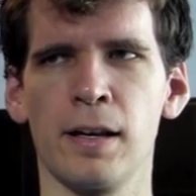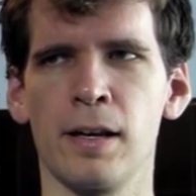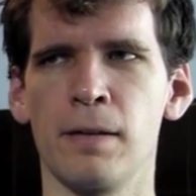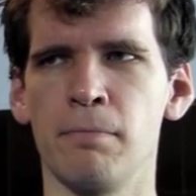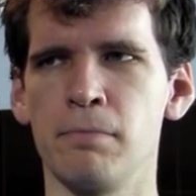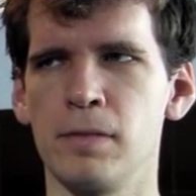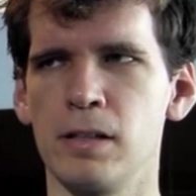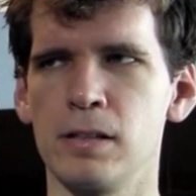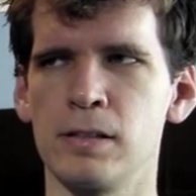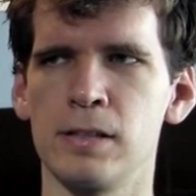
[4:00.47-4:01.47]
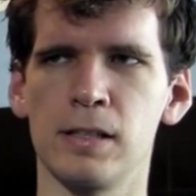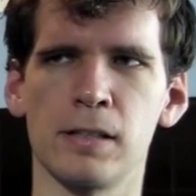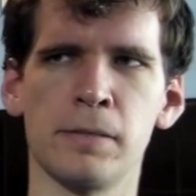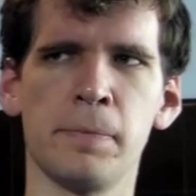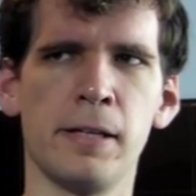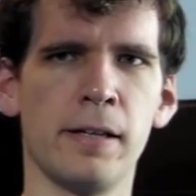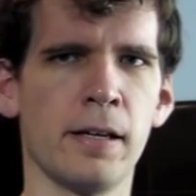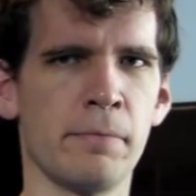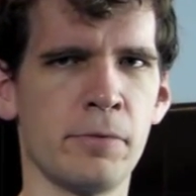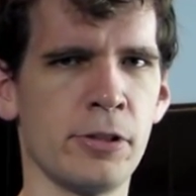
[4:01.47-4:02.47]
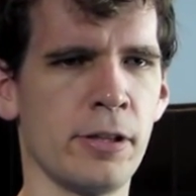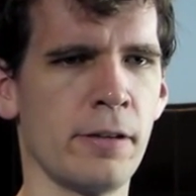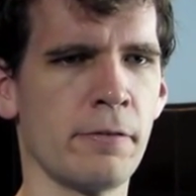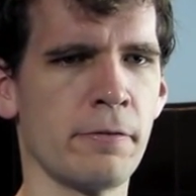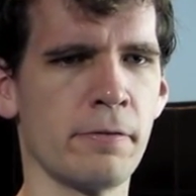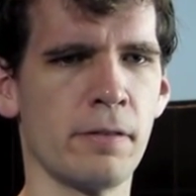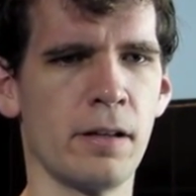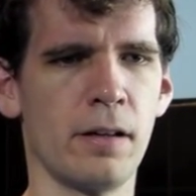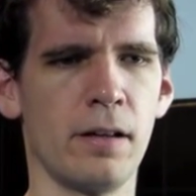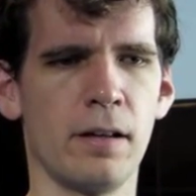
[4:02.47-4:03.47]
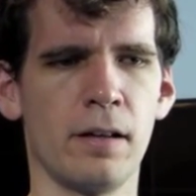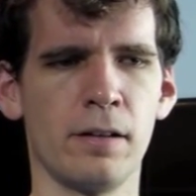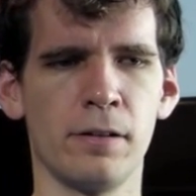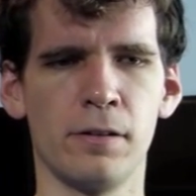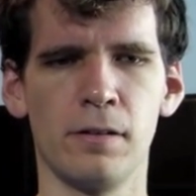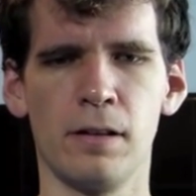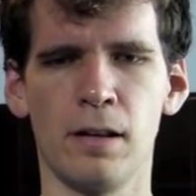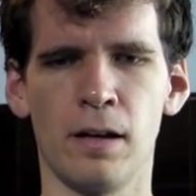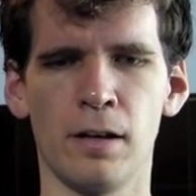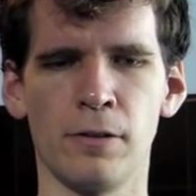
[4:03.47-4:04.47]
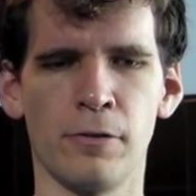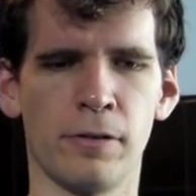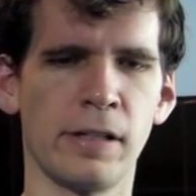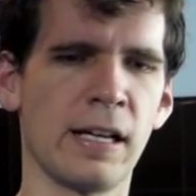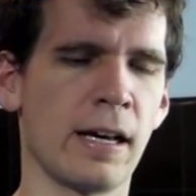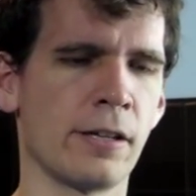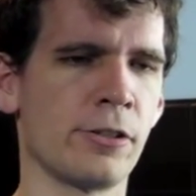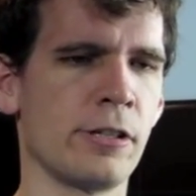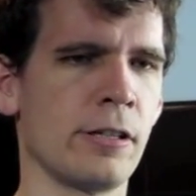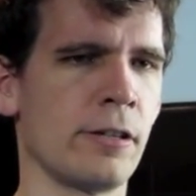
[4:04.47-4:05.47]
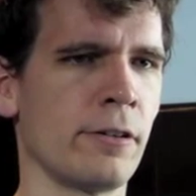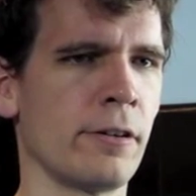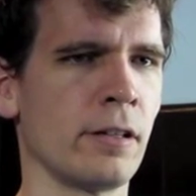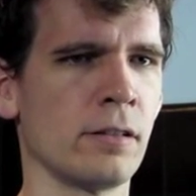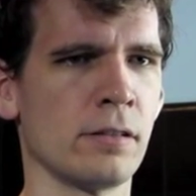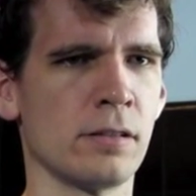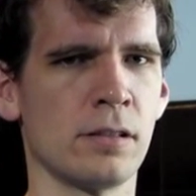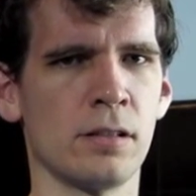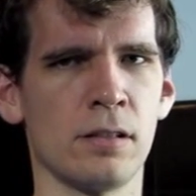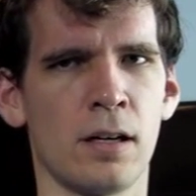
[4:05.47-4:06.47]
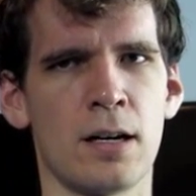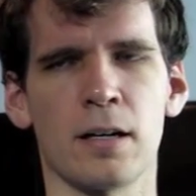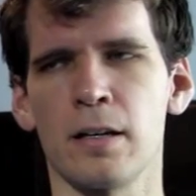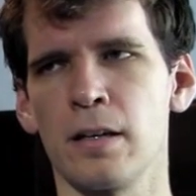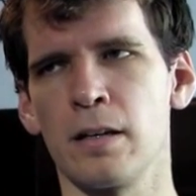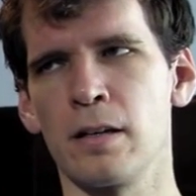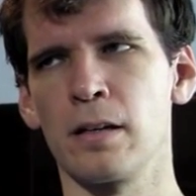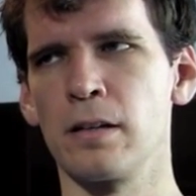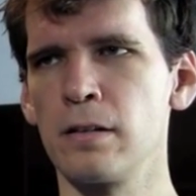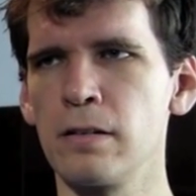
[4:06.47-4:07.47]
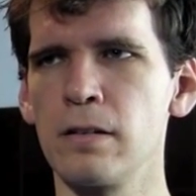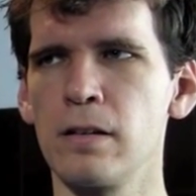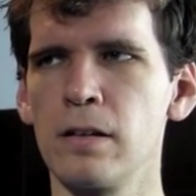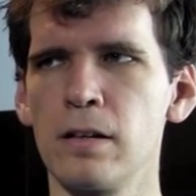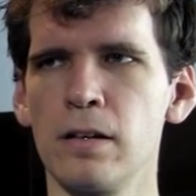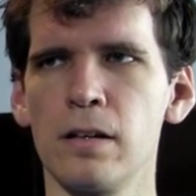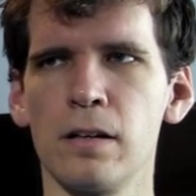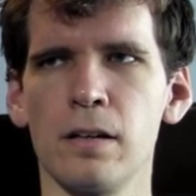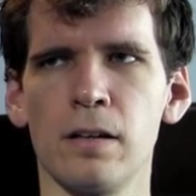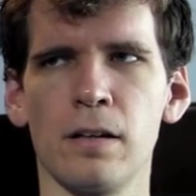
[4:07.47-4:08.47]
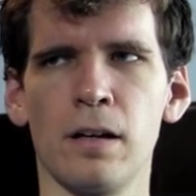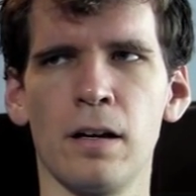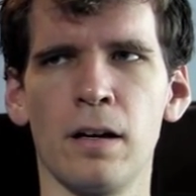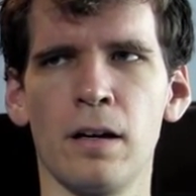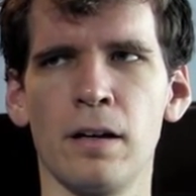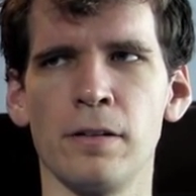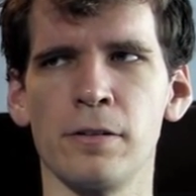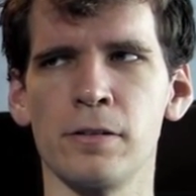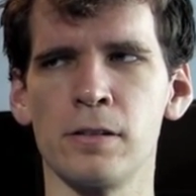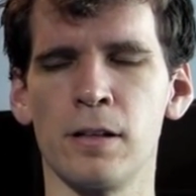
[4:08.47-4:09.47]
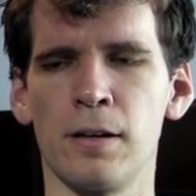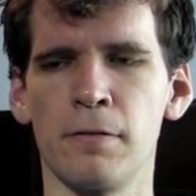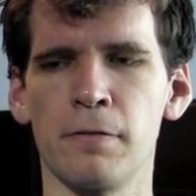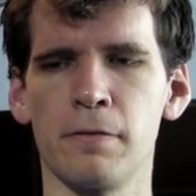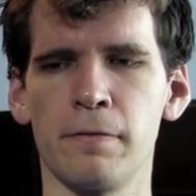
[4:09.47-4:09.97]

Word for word: a.m. to 6 p.m. shift, uh, doing cashier and stocking and uh, other stuff.